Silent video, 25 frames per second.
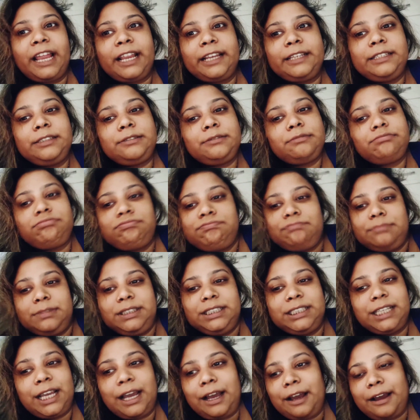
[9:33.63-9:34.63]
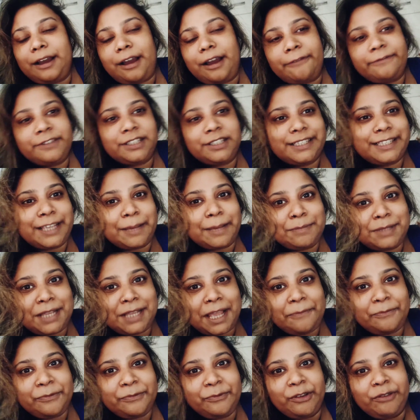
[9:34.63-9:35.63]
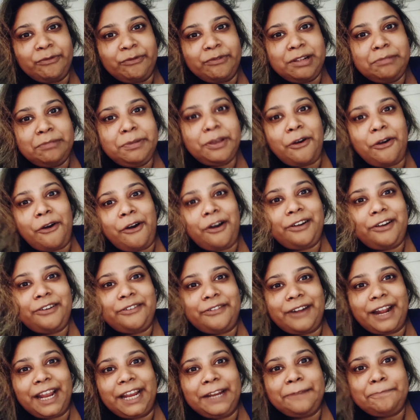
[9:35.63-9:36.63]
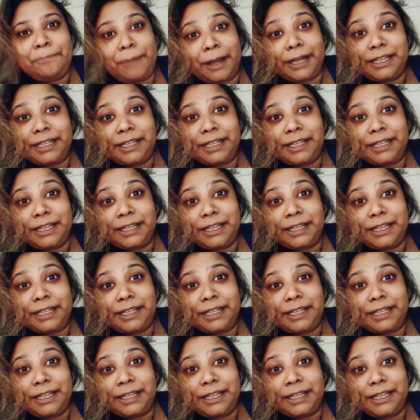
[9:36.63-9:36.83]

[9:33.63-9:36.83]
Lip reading: and yeah, after some time we will be all right.